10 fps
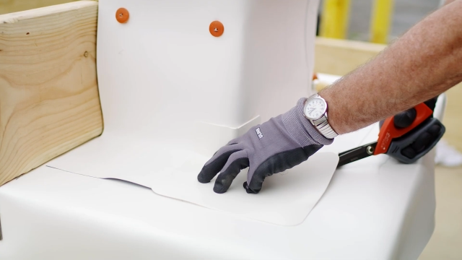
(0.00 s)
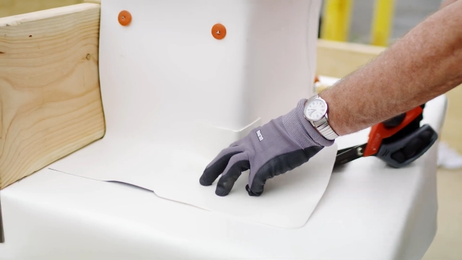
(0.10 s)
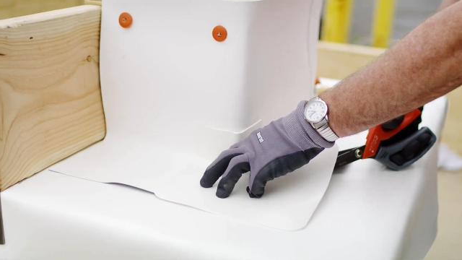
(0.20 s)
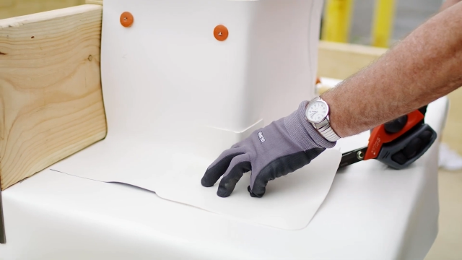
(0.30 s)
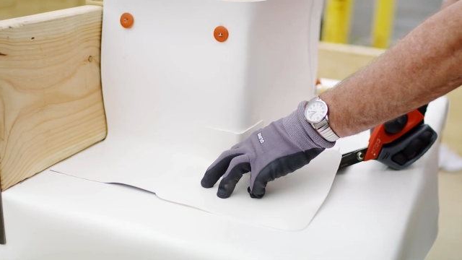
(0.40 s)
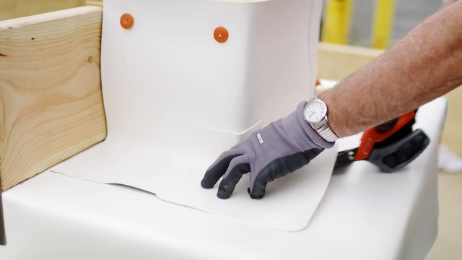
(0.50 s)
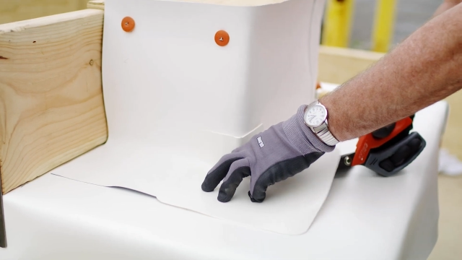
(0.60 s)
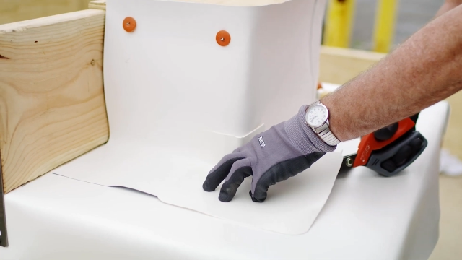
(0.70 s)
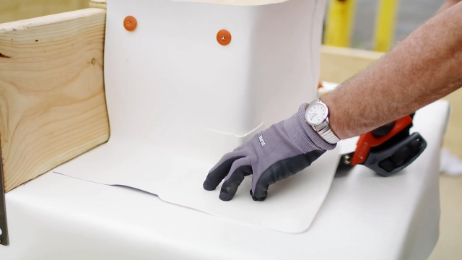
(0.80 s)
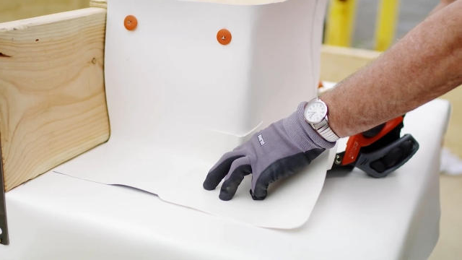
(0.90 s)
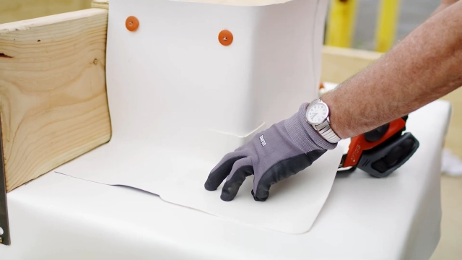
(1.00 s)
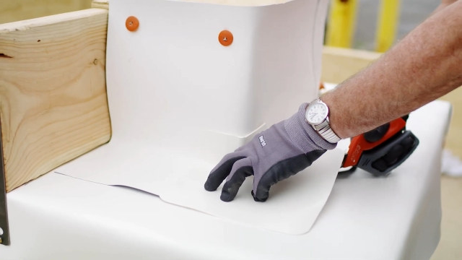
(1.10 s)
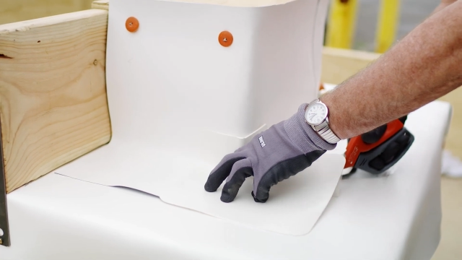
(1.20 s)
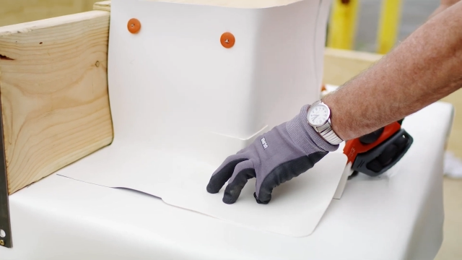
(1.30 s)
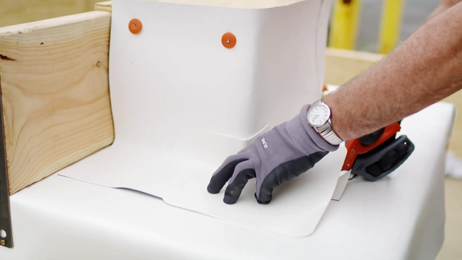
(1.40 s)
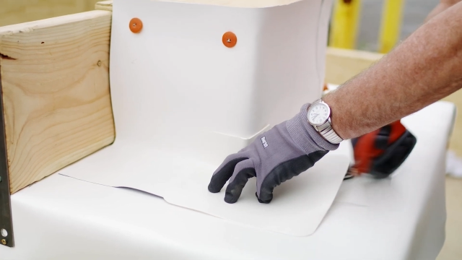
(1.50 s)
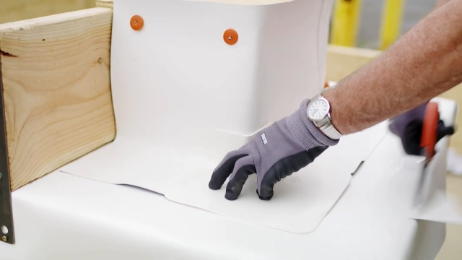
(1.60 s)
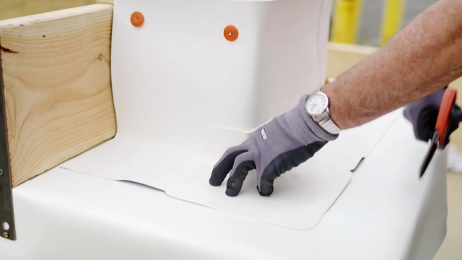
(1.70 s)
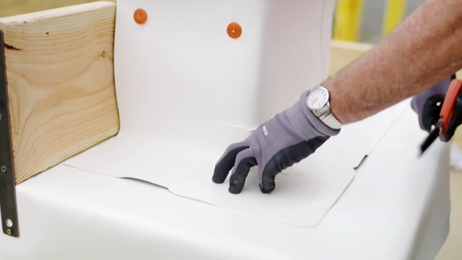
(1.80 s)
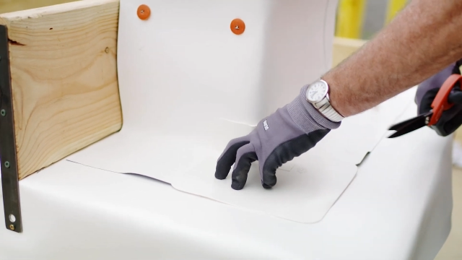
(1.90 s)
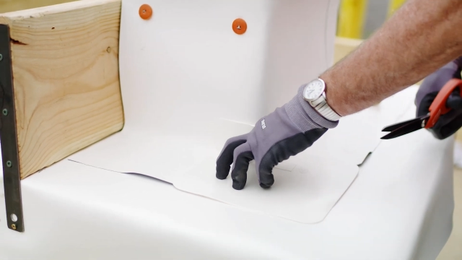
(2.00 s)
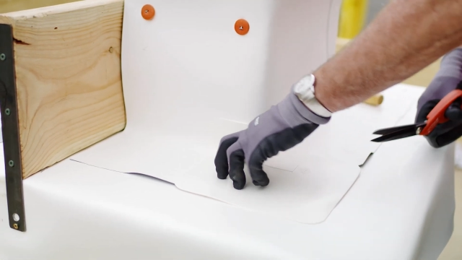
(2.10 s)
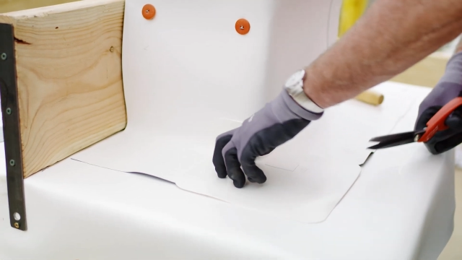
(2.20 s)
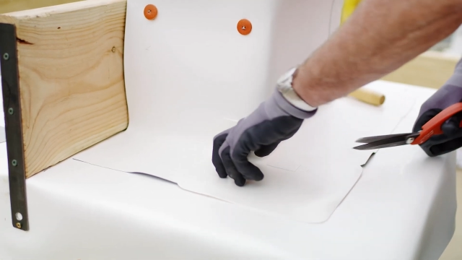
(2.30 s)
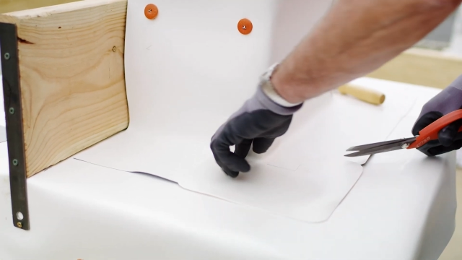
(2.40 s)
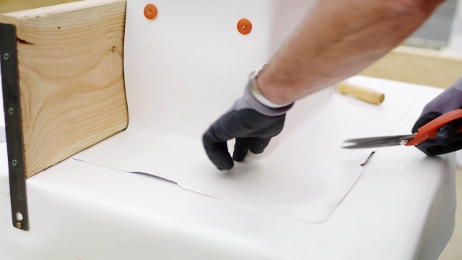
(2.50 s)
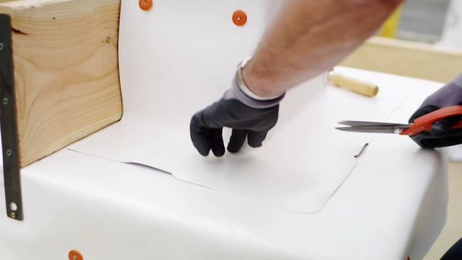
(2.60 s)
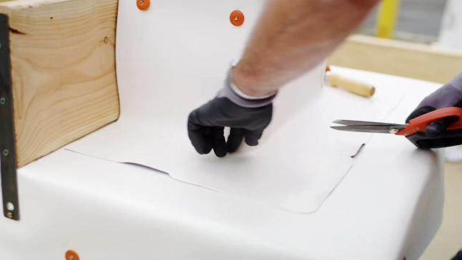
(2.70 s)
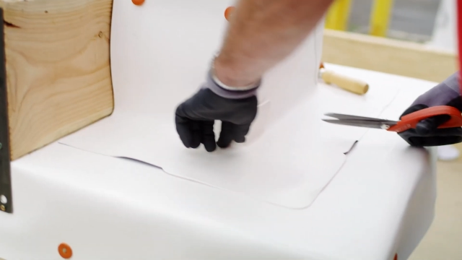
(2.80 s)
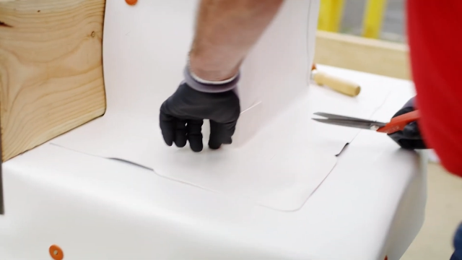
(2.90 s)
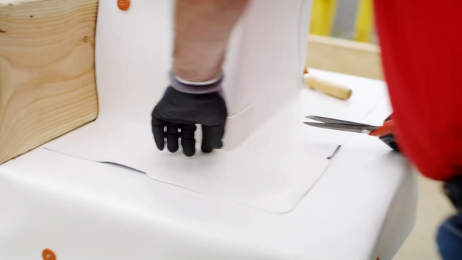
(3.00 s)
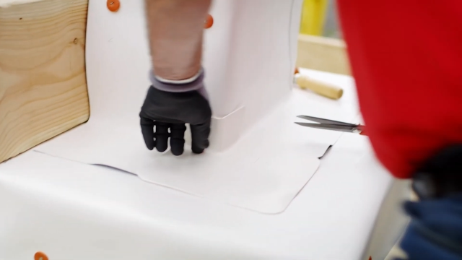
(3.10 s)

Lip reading: [unreadable: no face in view]